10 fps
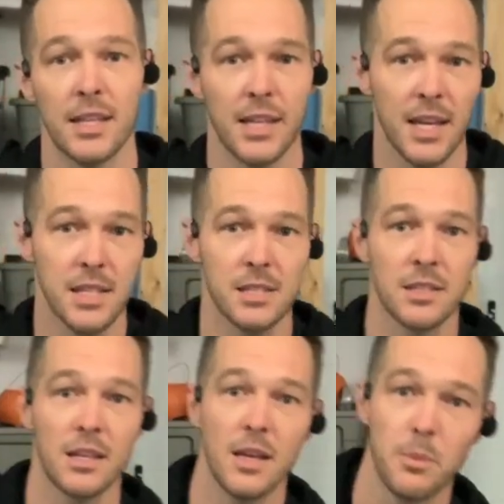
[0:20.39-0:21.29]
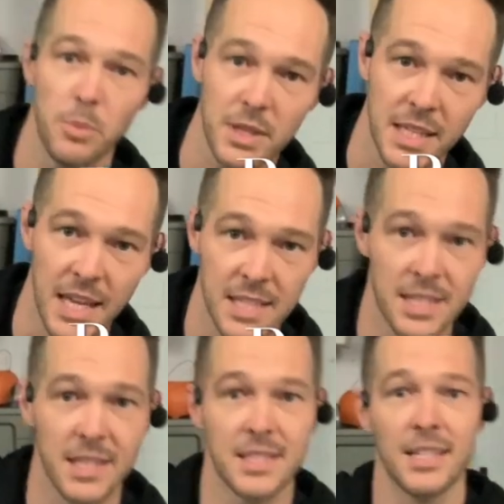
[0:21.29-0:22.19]
case, put the case
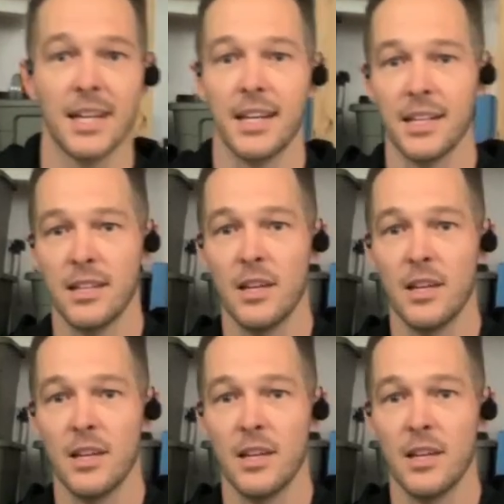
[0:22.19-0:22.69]
to the side.